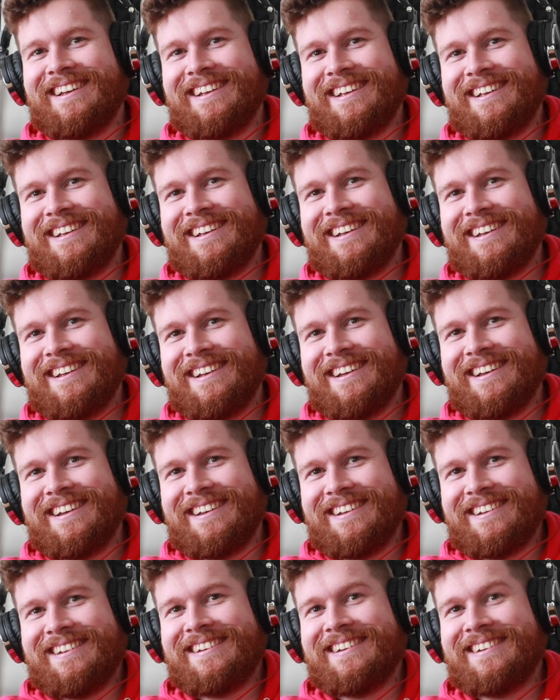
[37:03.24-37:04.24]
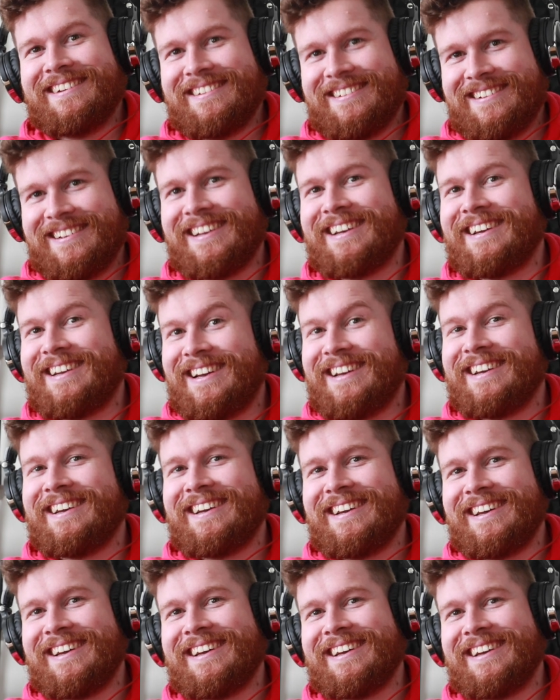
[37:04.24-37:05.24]
never even thought of
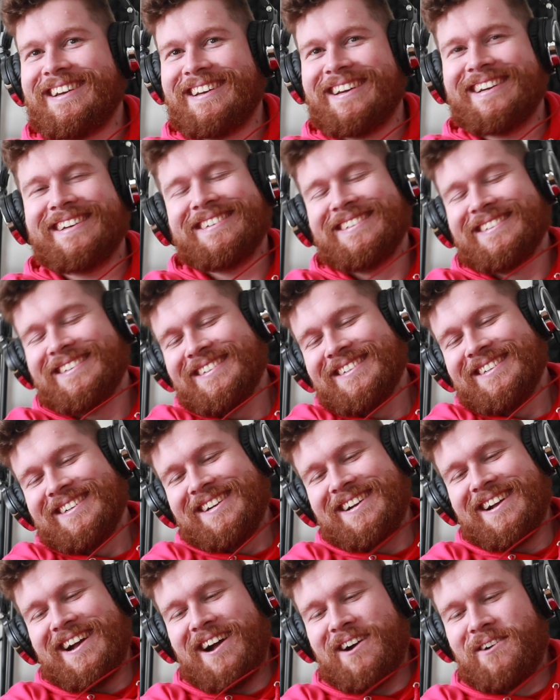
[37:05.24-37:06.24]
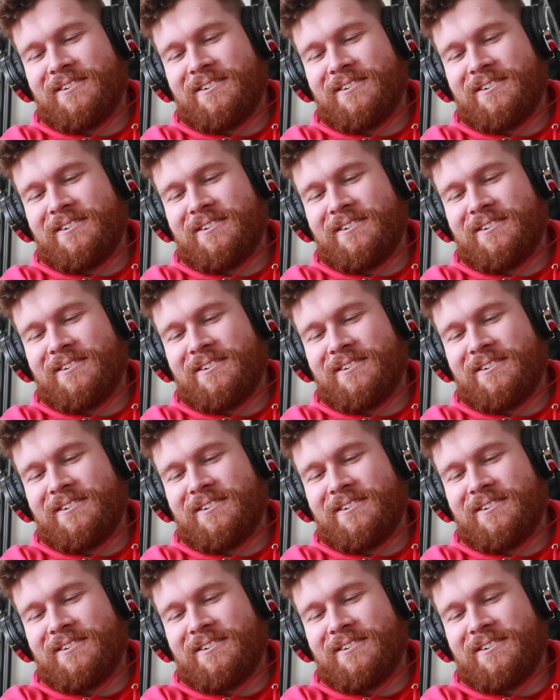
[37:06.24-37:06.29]
that.